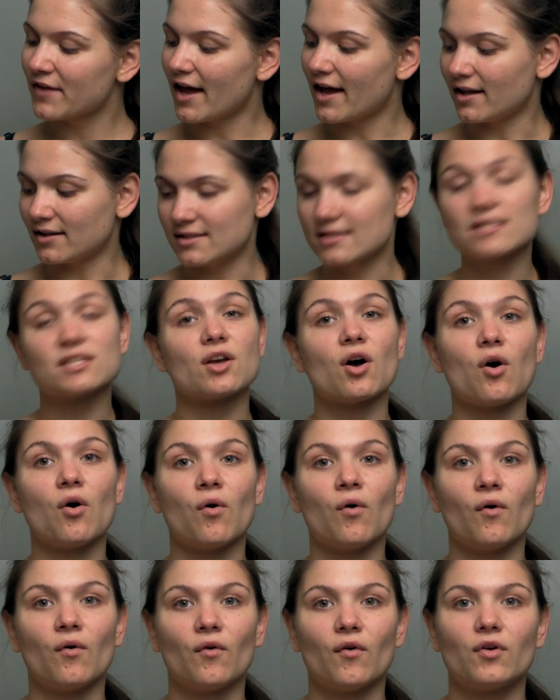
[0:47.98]
And
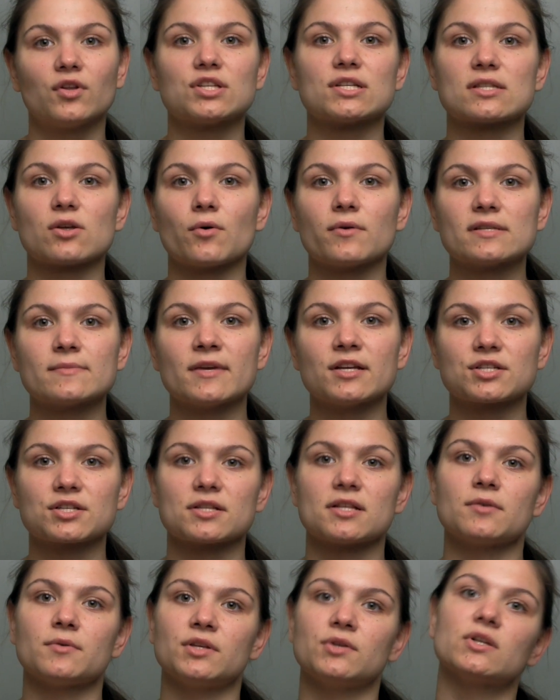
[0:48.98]
so just always make
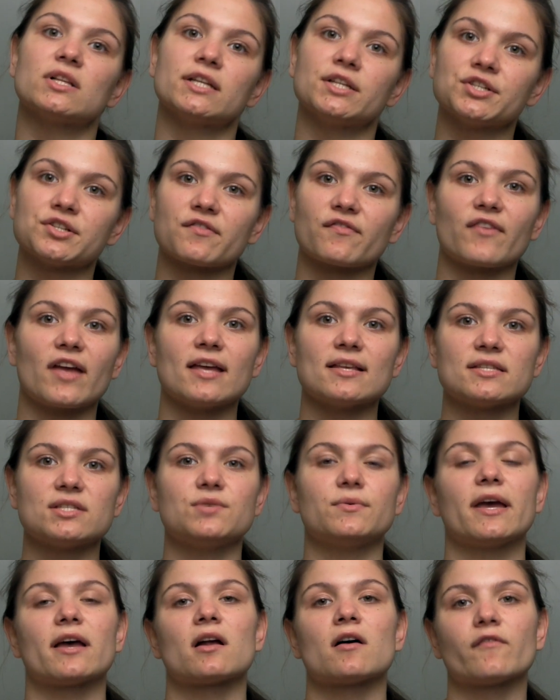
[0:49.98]
sure that when you clean your face,
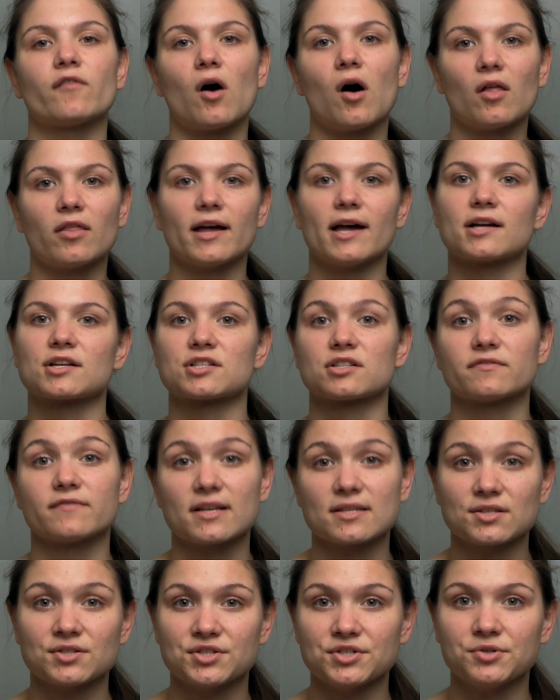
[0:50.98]
you get off all the extra
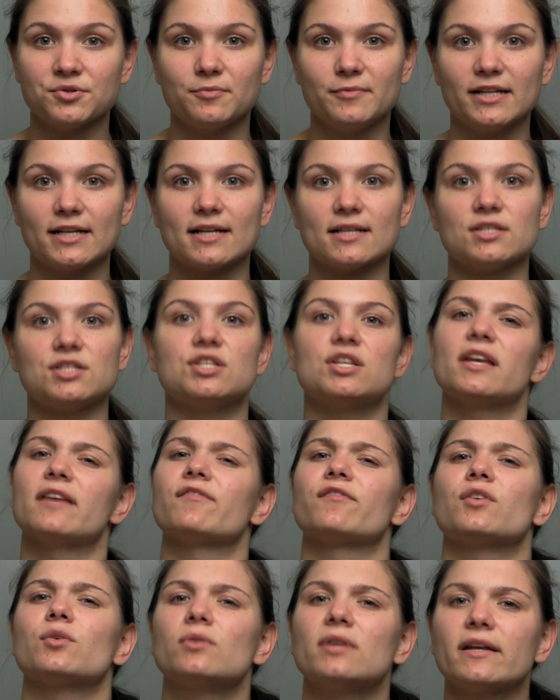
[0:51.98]
residue, because
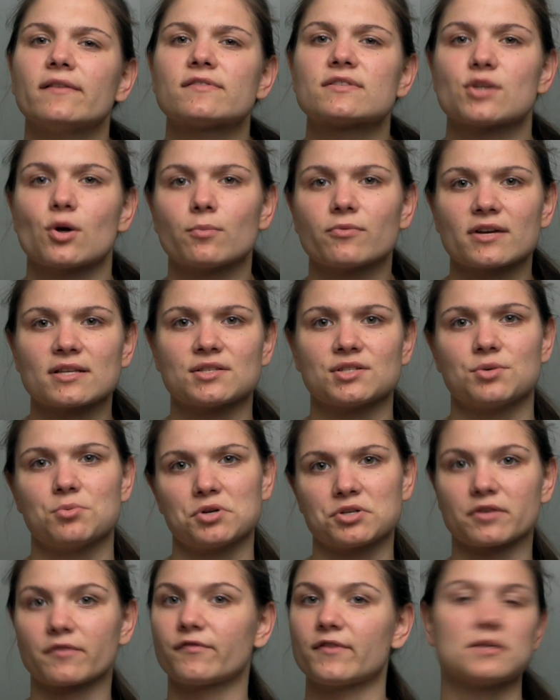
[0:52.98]
if you leave soap residue
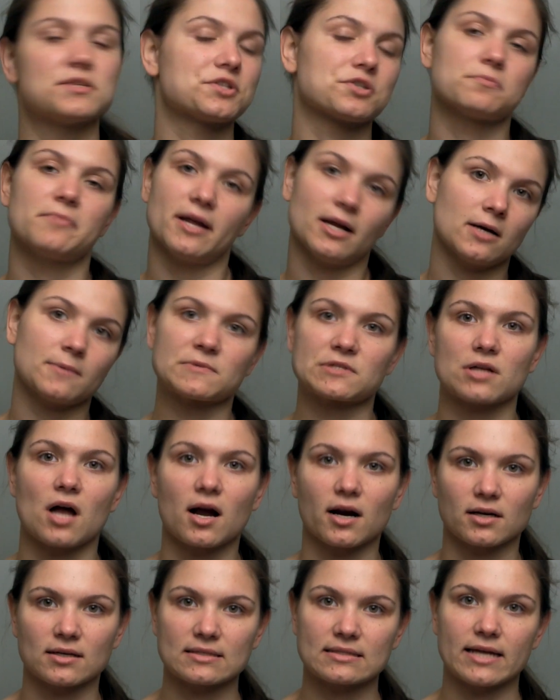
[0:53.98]
on your face, your makeup's
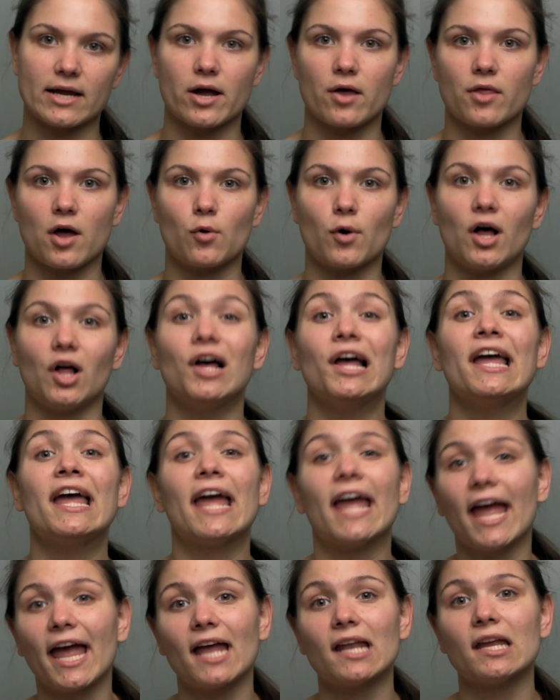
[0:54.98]
not going to stay on that well,
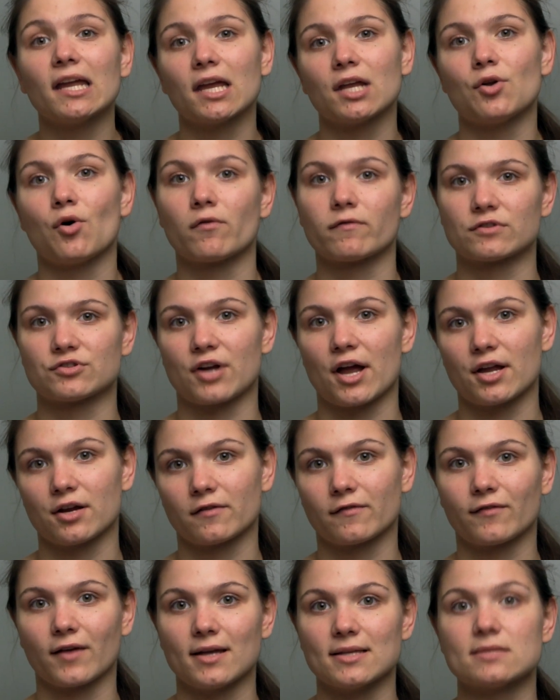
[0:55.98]
and it can over dry
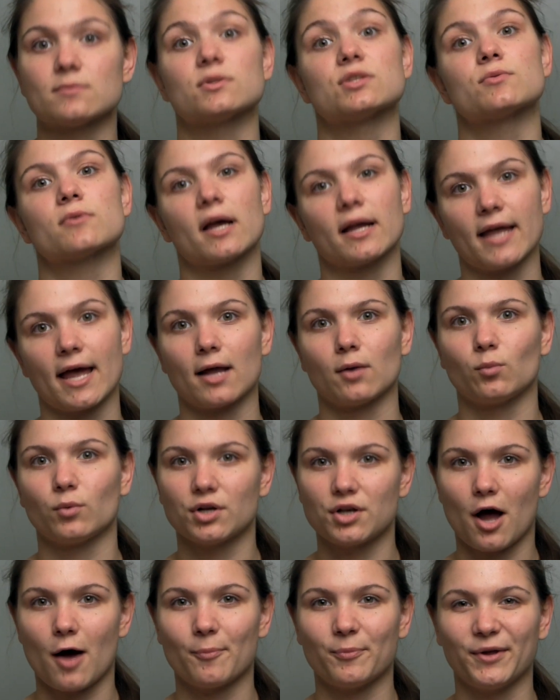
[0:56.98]
your face, which again
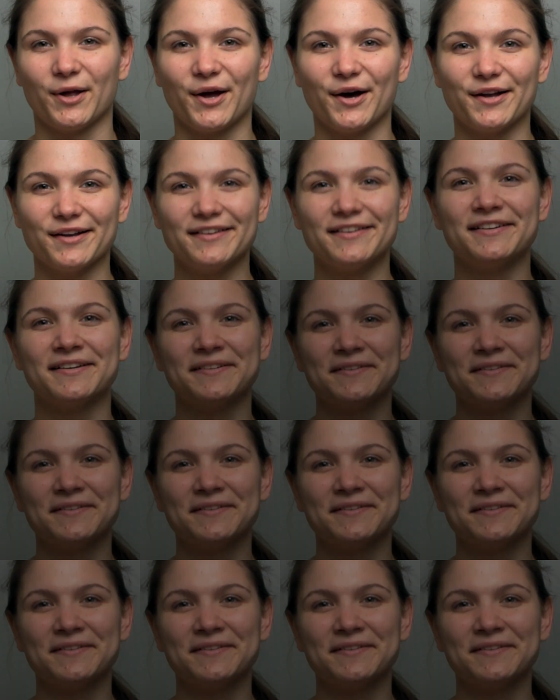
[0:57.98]
would not be good.